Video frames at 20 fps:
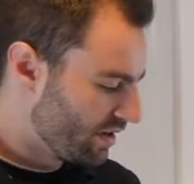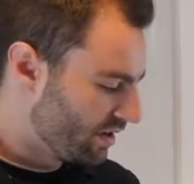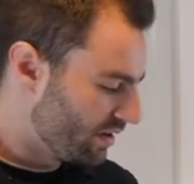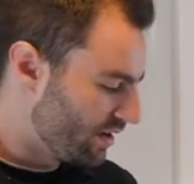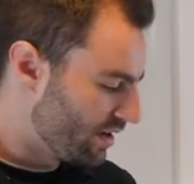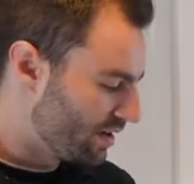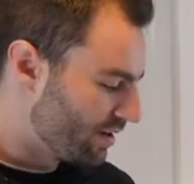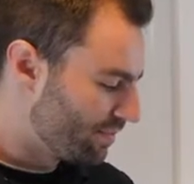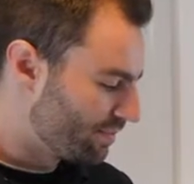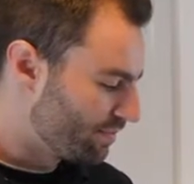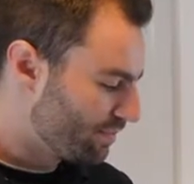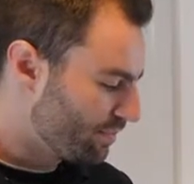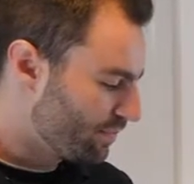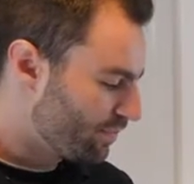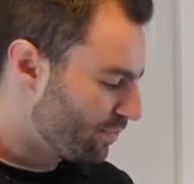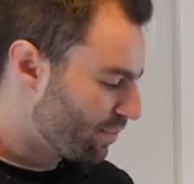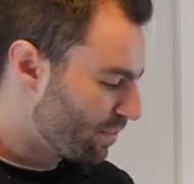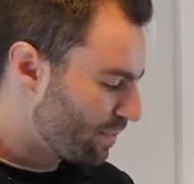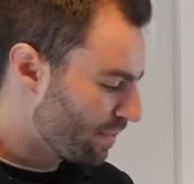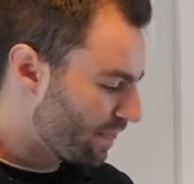
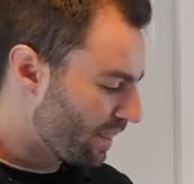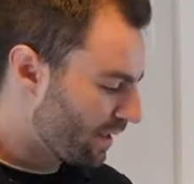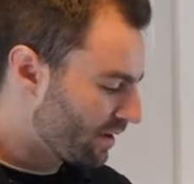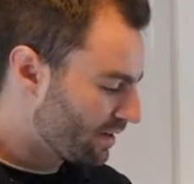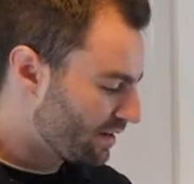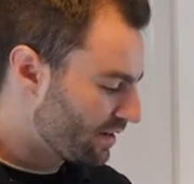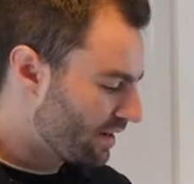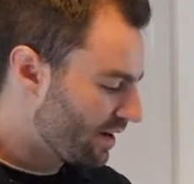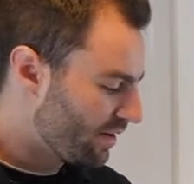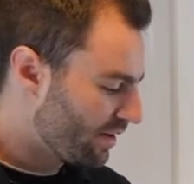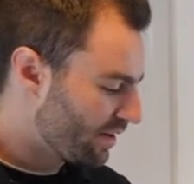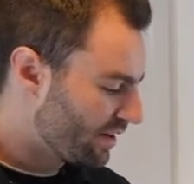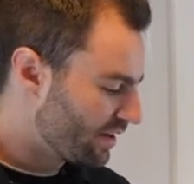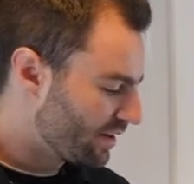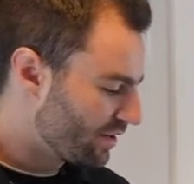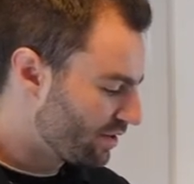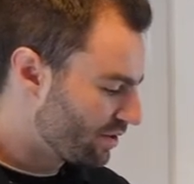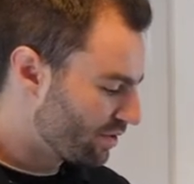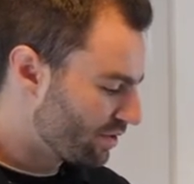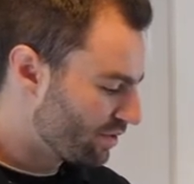Now I
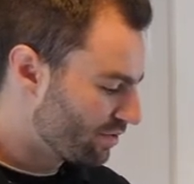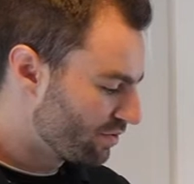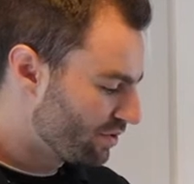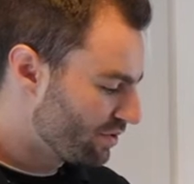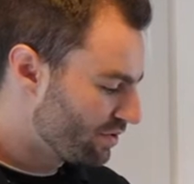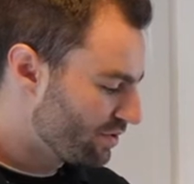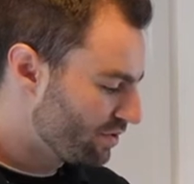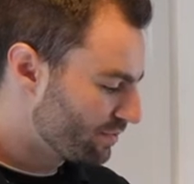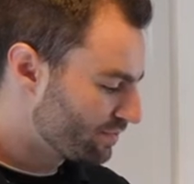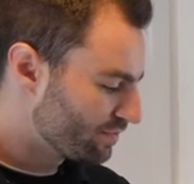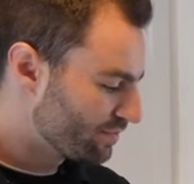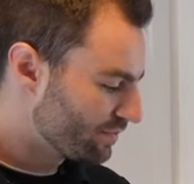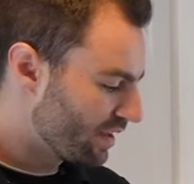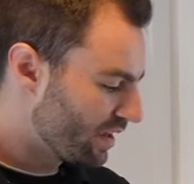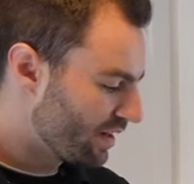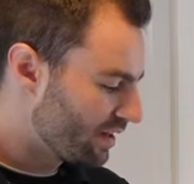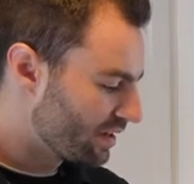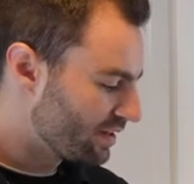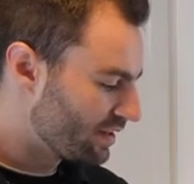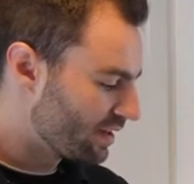can go through,
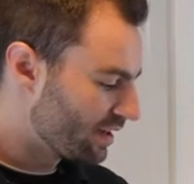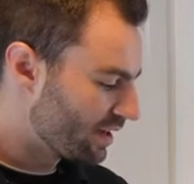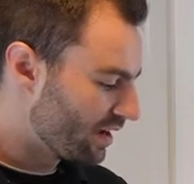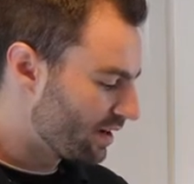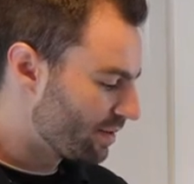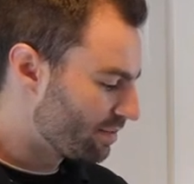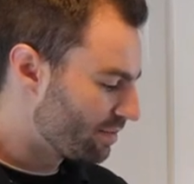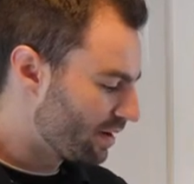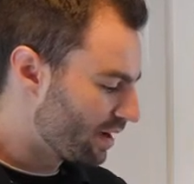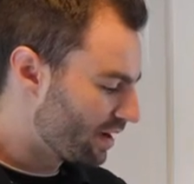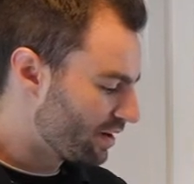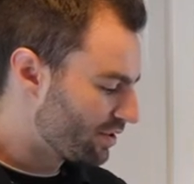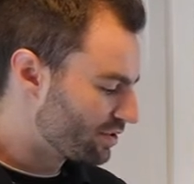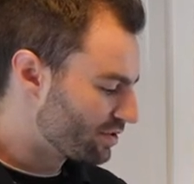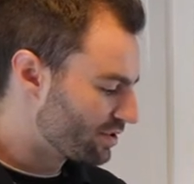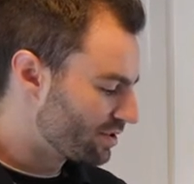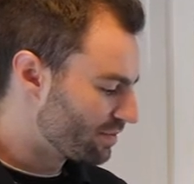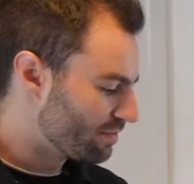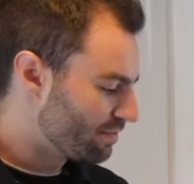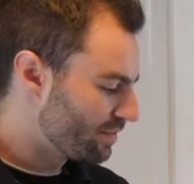I'm
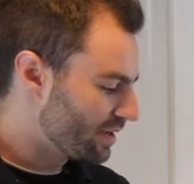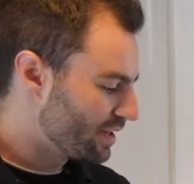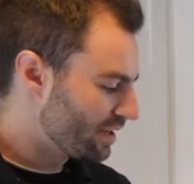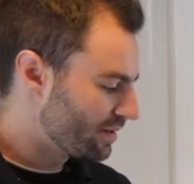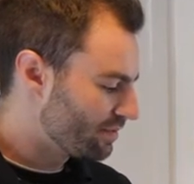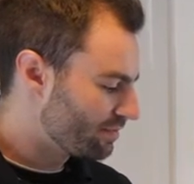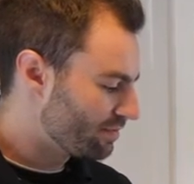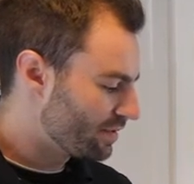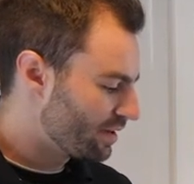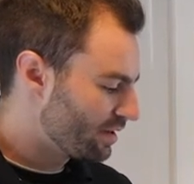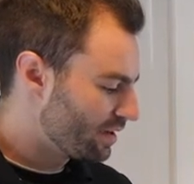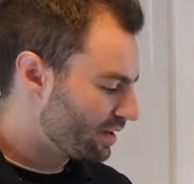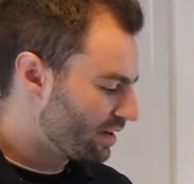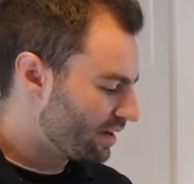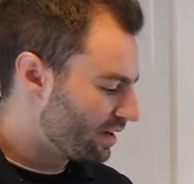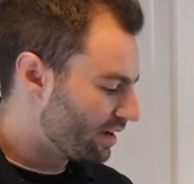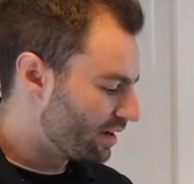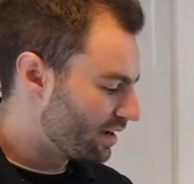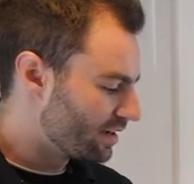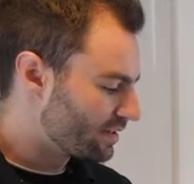using medium
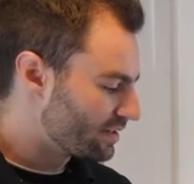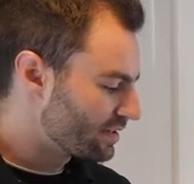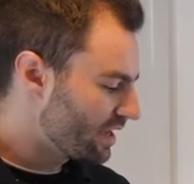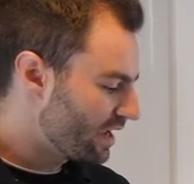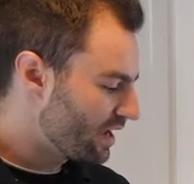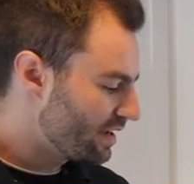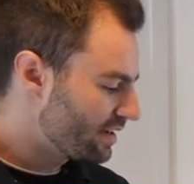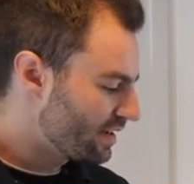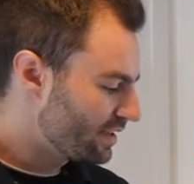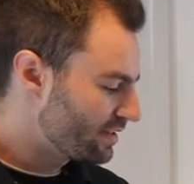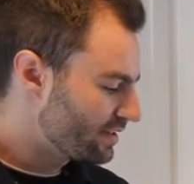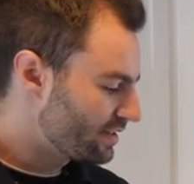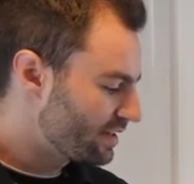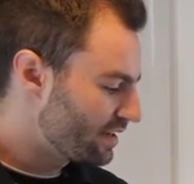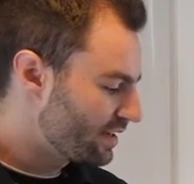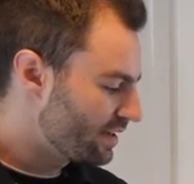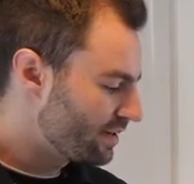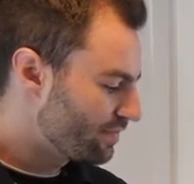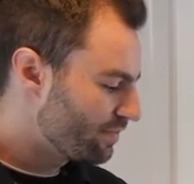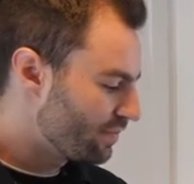scan
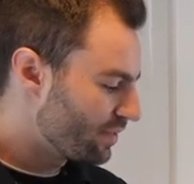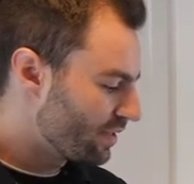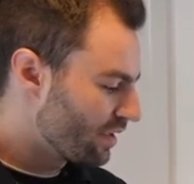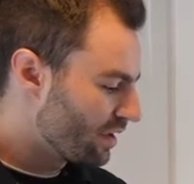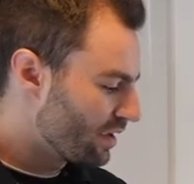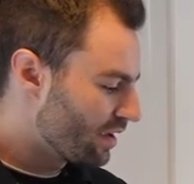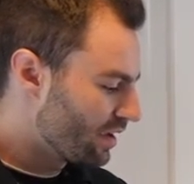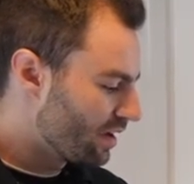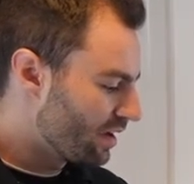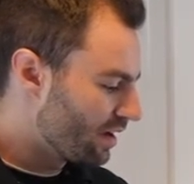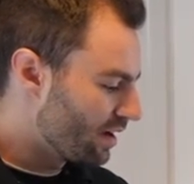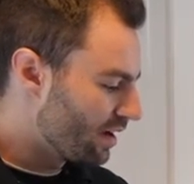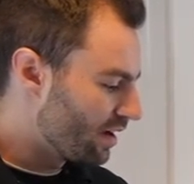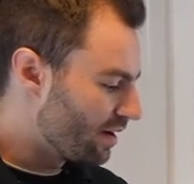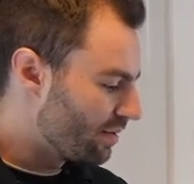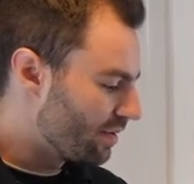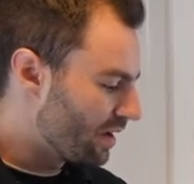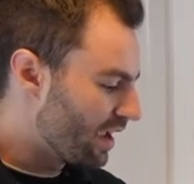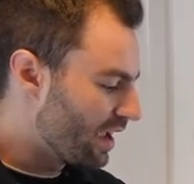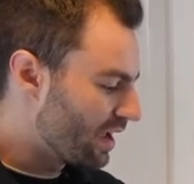density
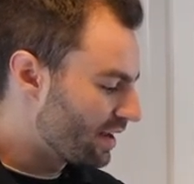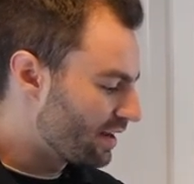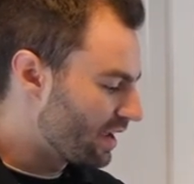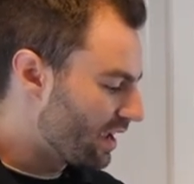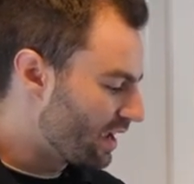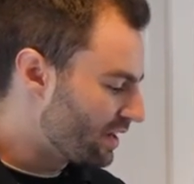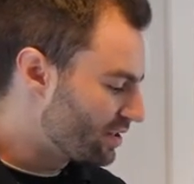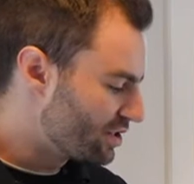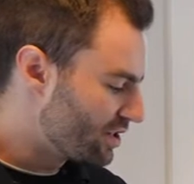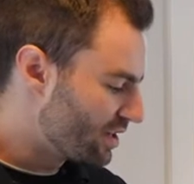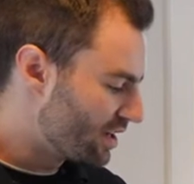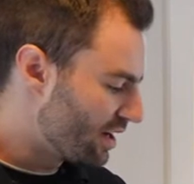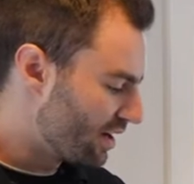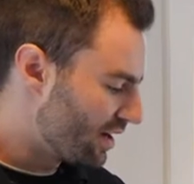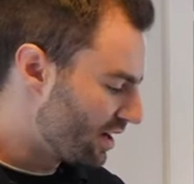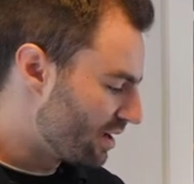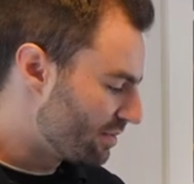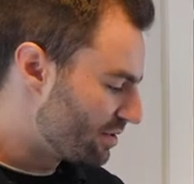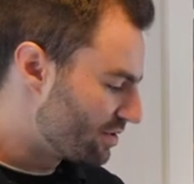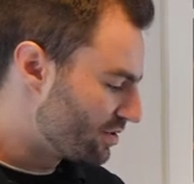and
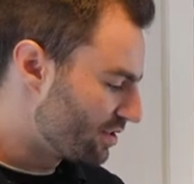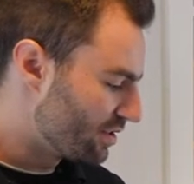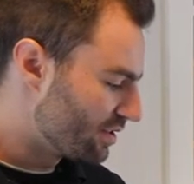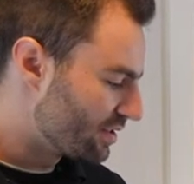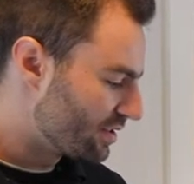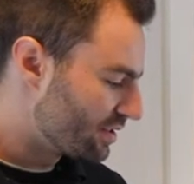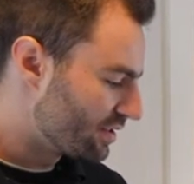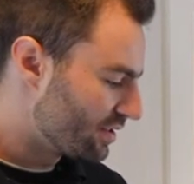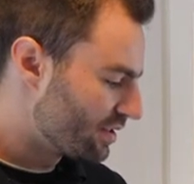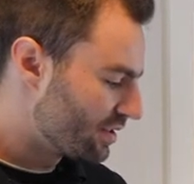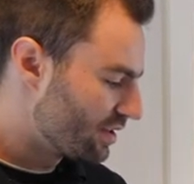HDR images.